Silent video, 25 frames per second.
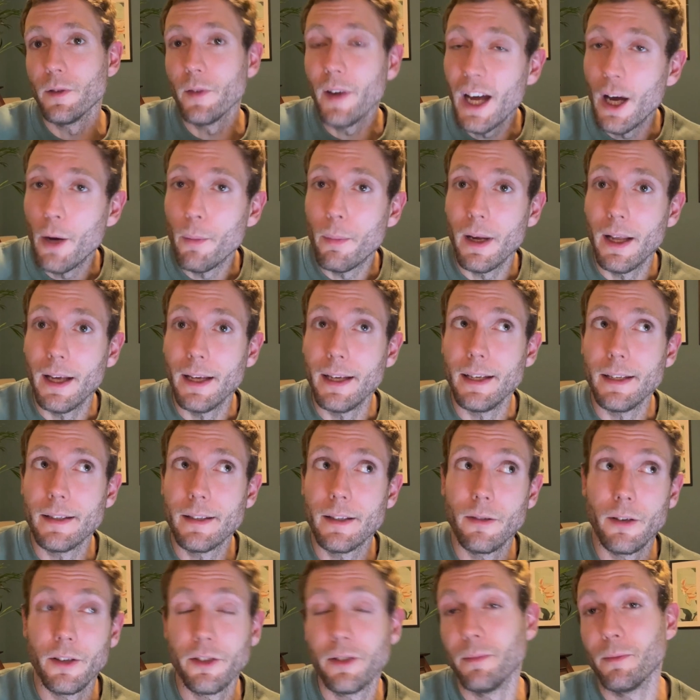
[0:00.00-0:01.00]
outplates,
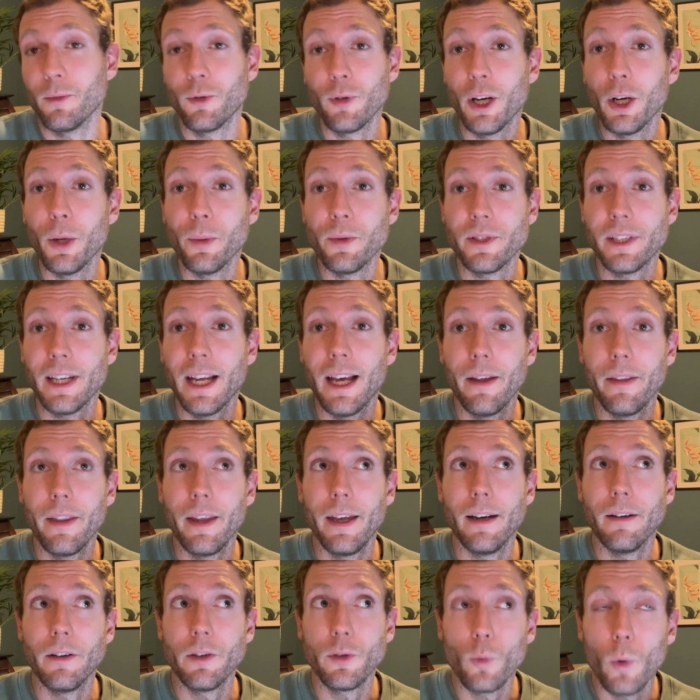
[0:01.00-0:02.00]
there are some great options out
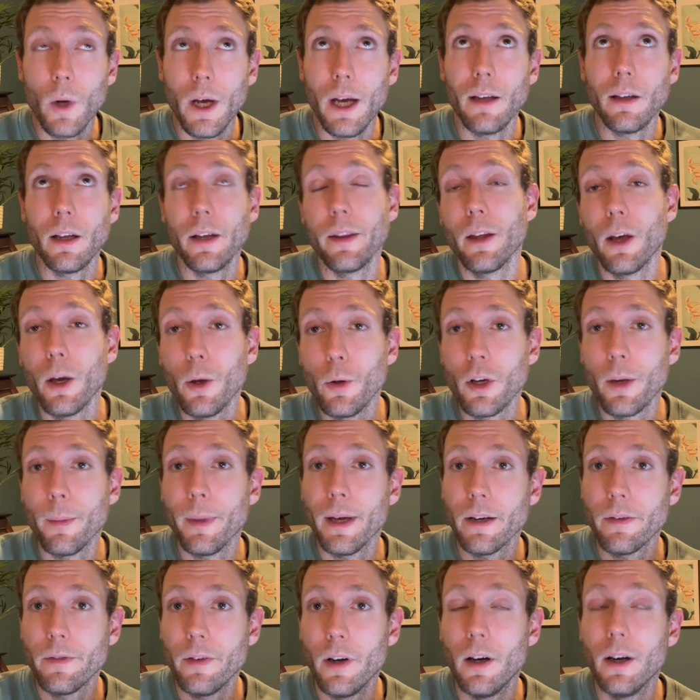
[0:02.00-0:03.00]
there as well, like the
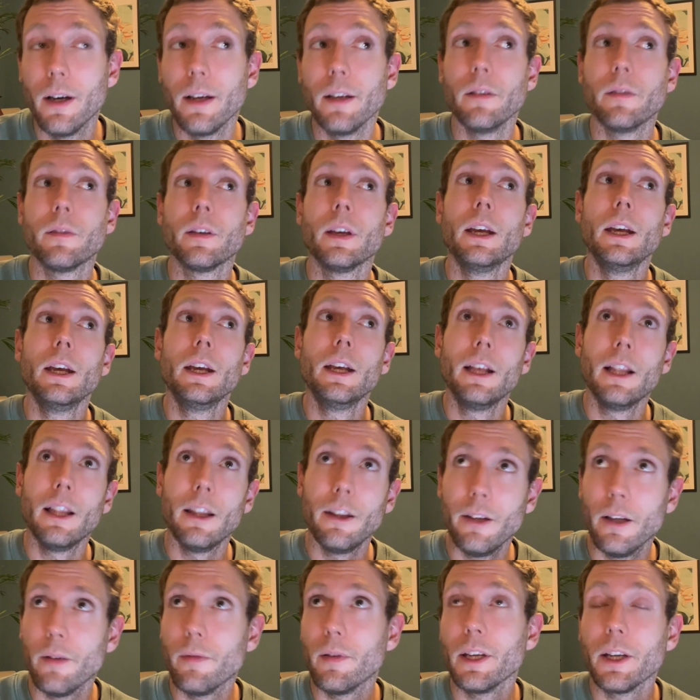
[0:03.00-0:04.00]
Hokamak 5.
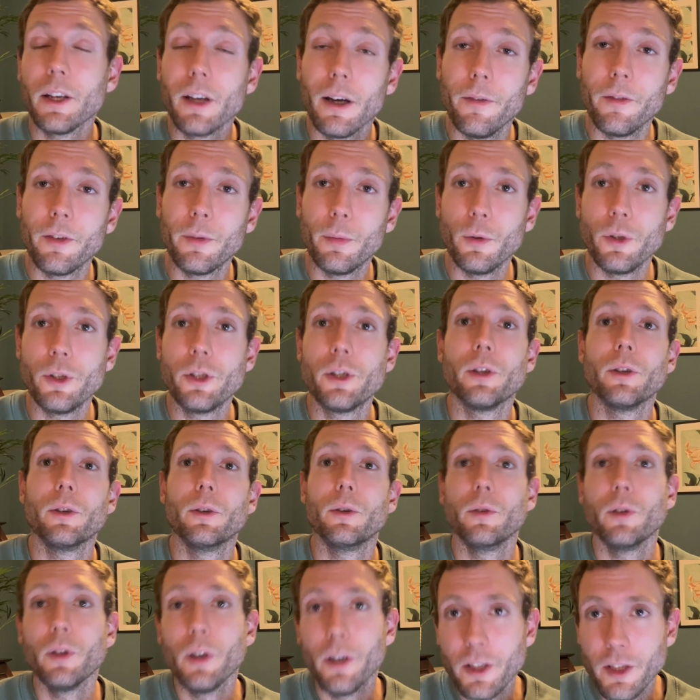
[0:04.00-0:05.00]
Lovely, comfortable
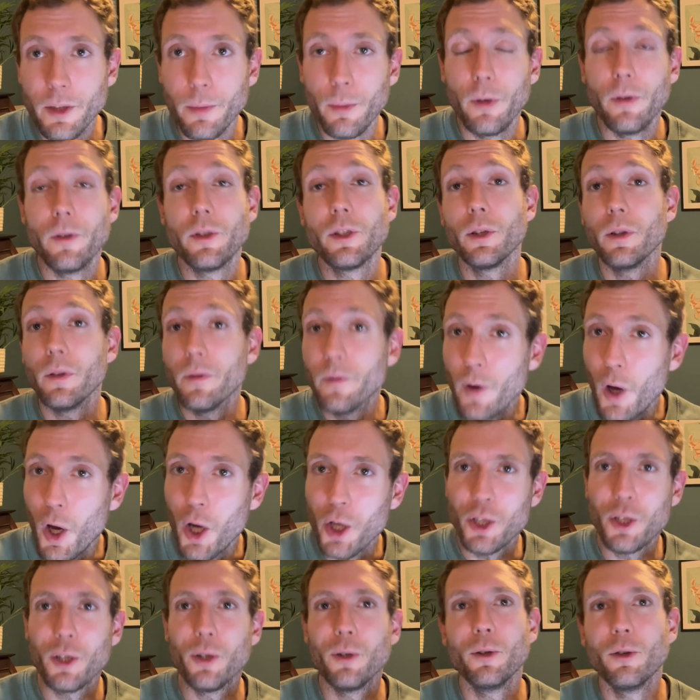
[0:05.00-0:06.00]
shoe, nice smooth shoe,
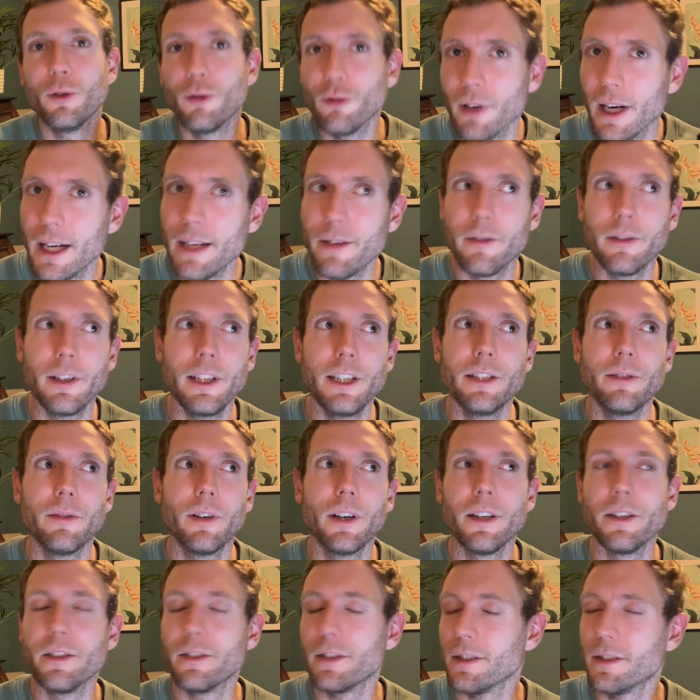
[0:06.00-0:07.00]
fast shoe, great for easy
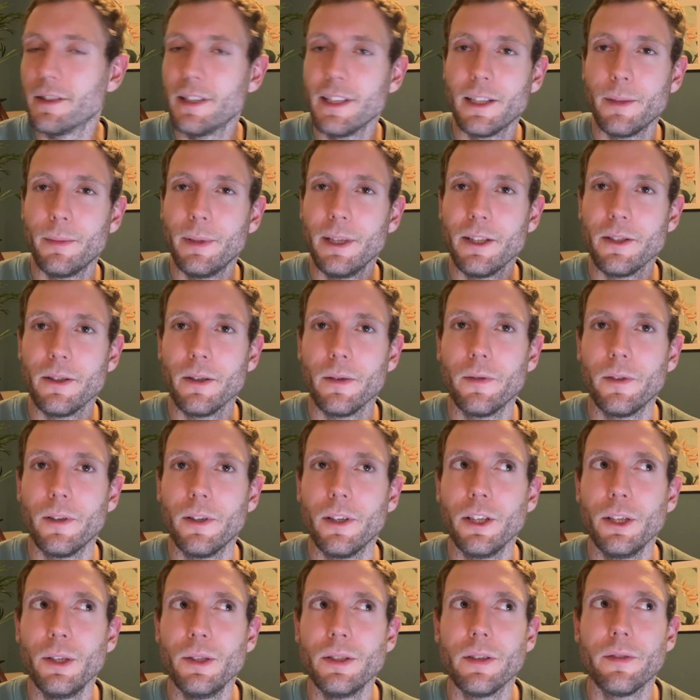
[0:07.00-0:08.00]
runs, just disappears in the
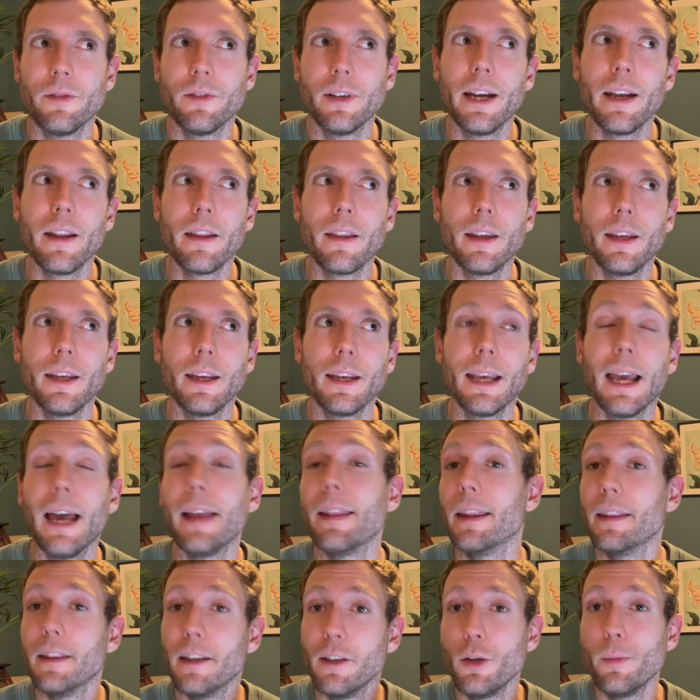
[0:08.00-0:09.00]
foot, use it for anything.
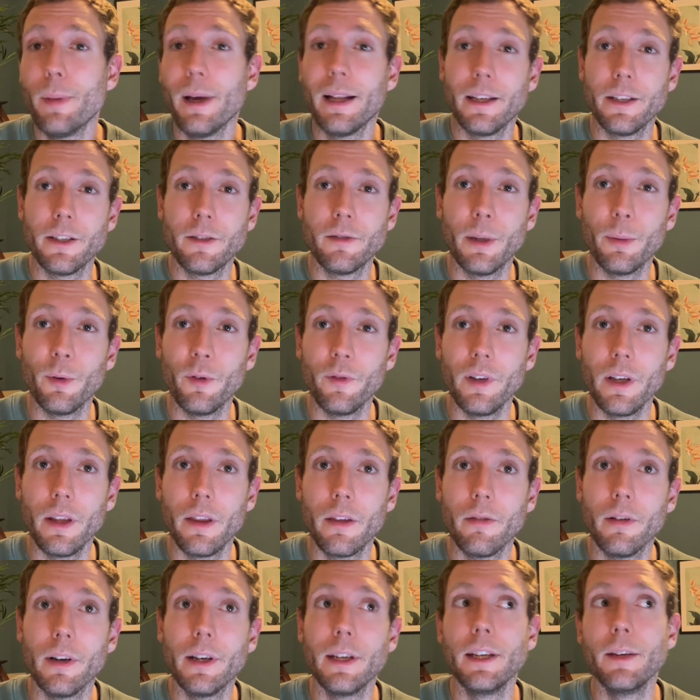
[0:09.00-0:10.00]
And then the New Balance Rebel
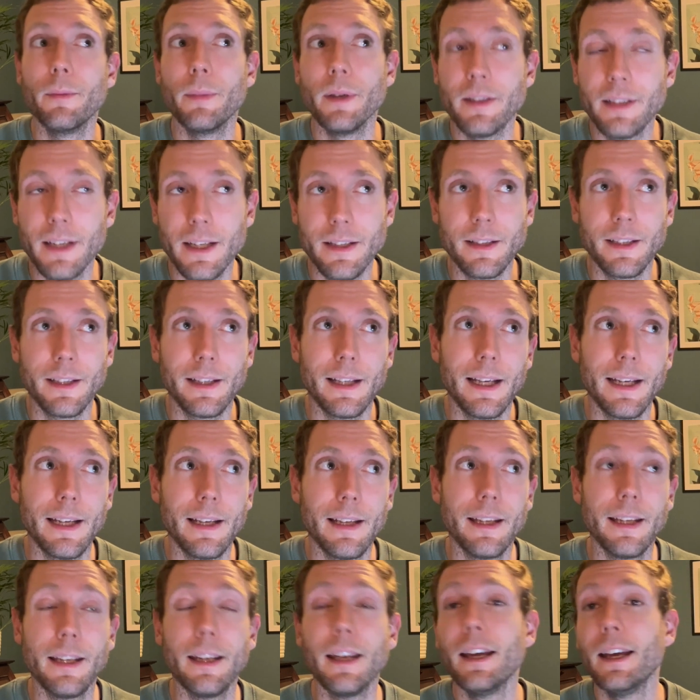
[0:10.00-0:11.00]
V3, been testing
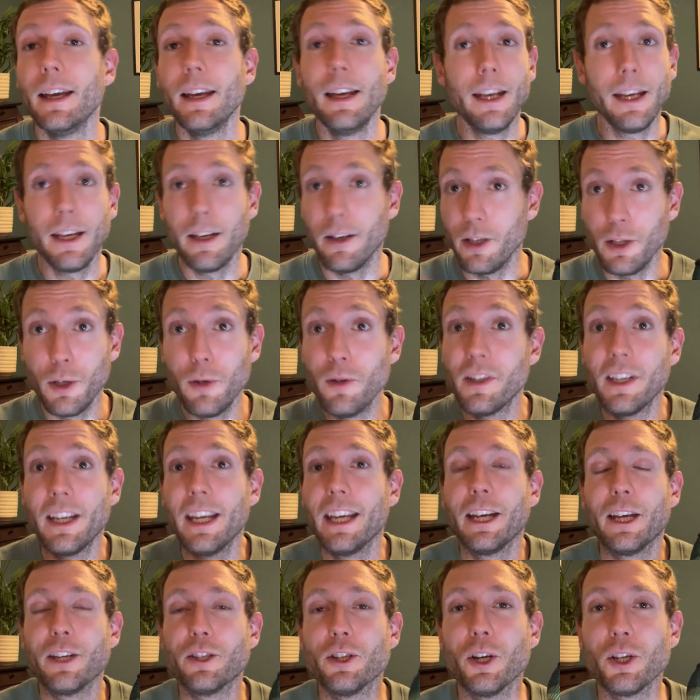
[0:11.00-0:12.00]
lately. You know, using
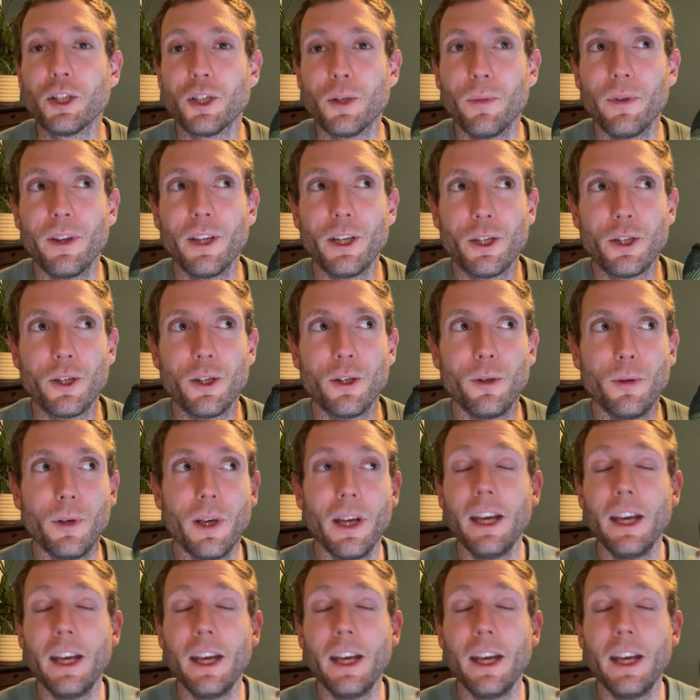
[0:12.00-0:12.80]
it in conjunction with this shoe